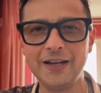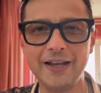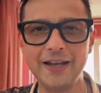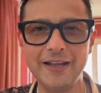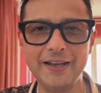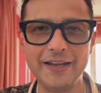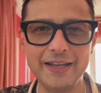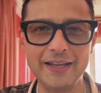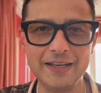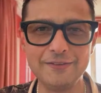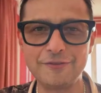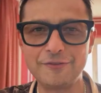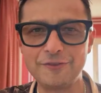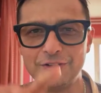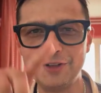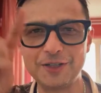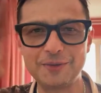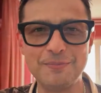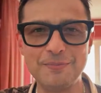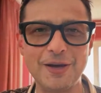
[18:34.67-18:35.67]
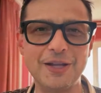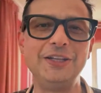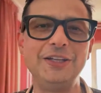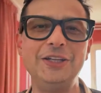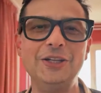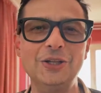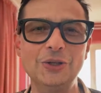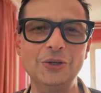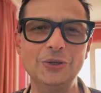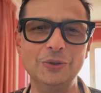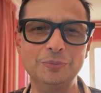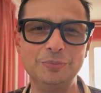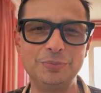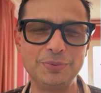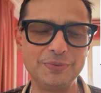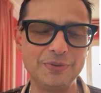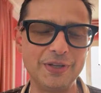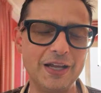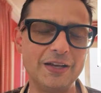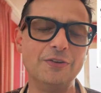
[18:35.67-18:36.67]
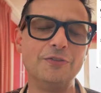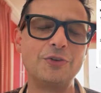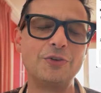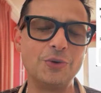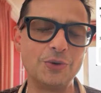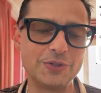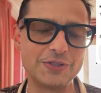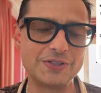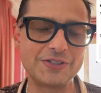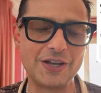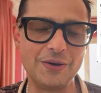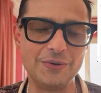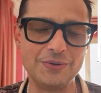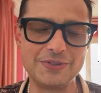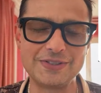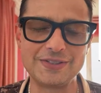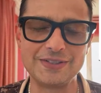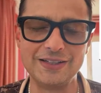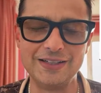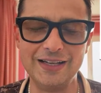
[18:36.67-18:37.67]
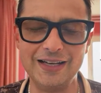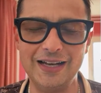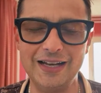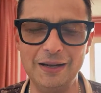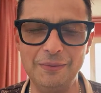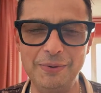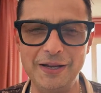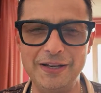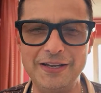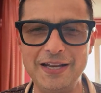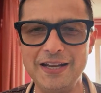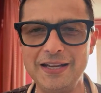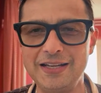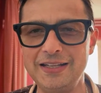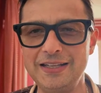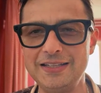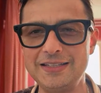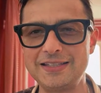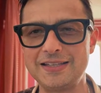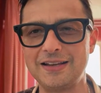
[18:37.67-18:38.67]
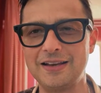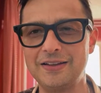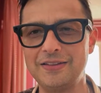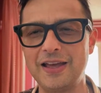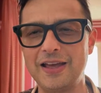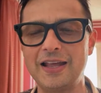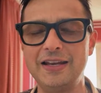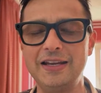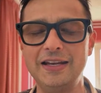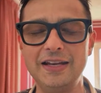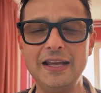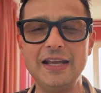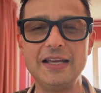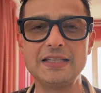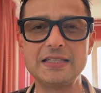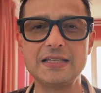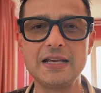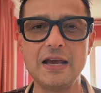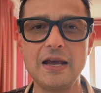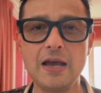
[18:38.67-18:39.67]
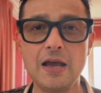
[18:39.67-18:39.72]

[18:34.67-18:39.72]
an infinite money loop. That, of course, sounds a little bit easier than it is.